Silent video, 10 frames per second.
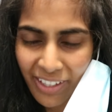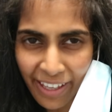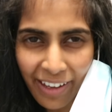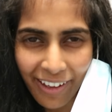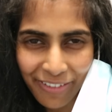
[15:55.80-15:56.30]

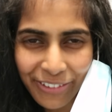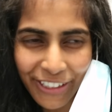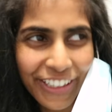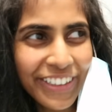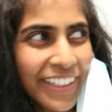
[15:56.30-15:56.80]
yeah, I feel
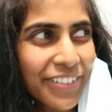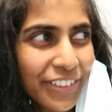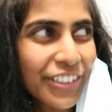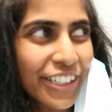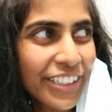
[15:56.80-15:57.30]

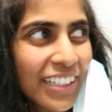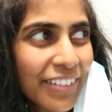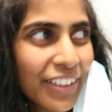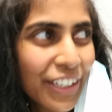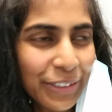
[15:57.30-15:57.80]
good.
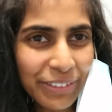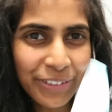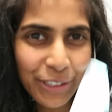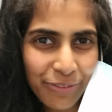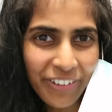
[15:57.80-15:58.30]

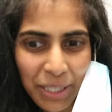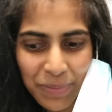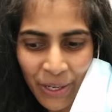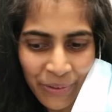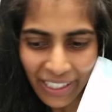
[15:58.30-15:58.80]
Good vibes
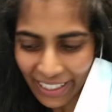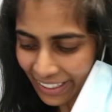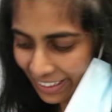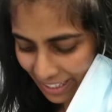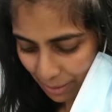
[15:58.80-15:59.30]
only,
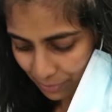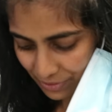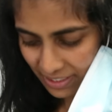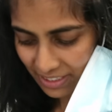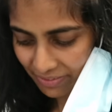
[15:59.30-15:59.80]

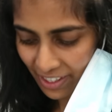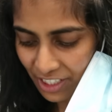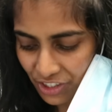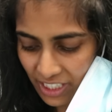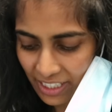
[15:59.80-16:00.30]
positive
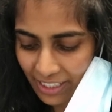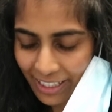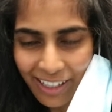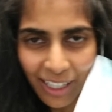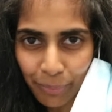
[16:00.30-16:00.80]
energy.
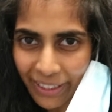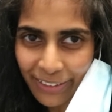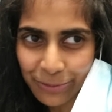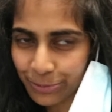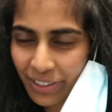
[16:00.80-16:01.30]
I'm meeting
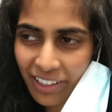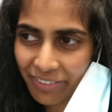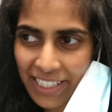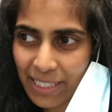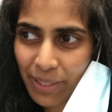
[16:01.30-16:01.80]
all the
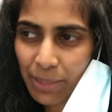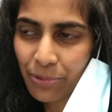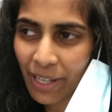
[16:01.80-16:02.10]
loveliest people